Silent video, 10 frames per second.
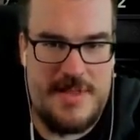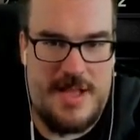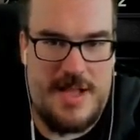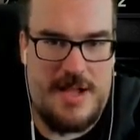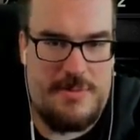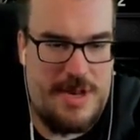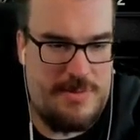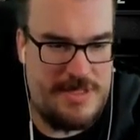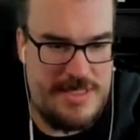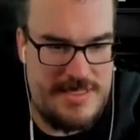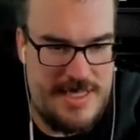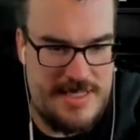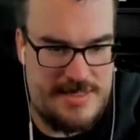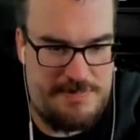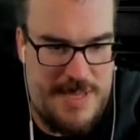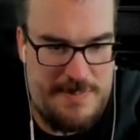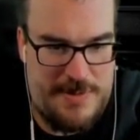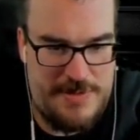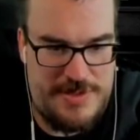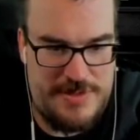Uh, what what disease?
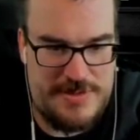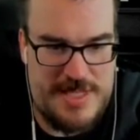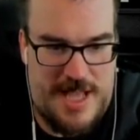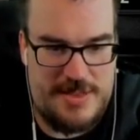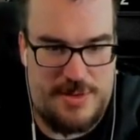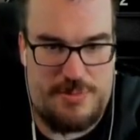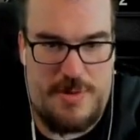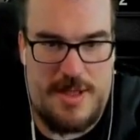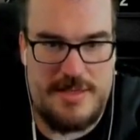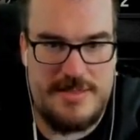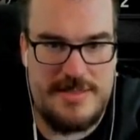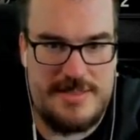Peepo Juice got the runs.